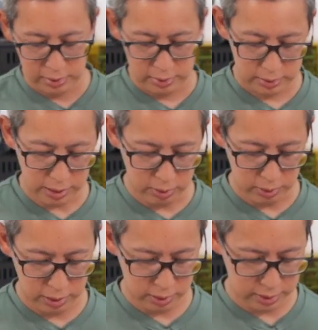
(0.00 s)
So
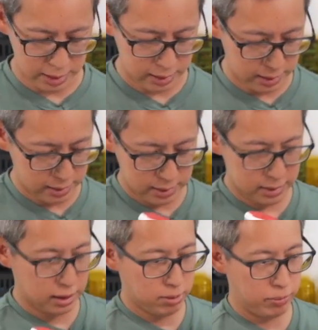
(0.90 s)
it looks like this is
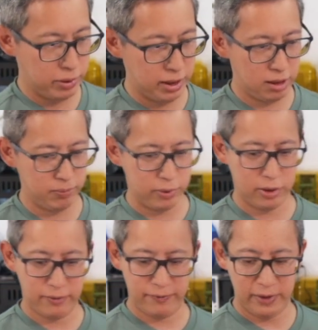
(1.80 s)
the completed
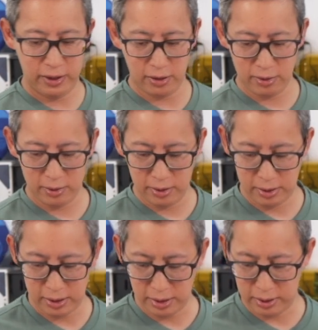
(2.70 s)
bird feeder.
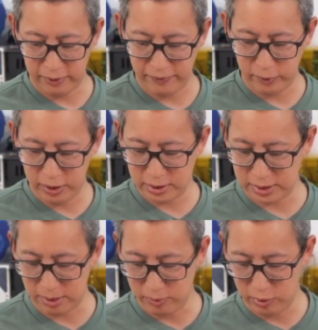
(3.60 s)
the fully
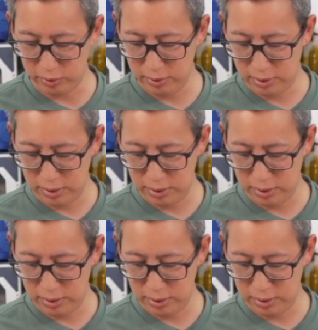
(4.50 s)
assembled.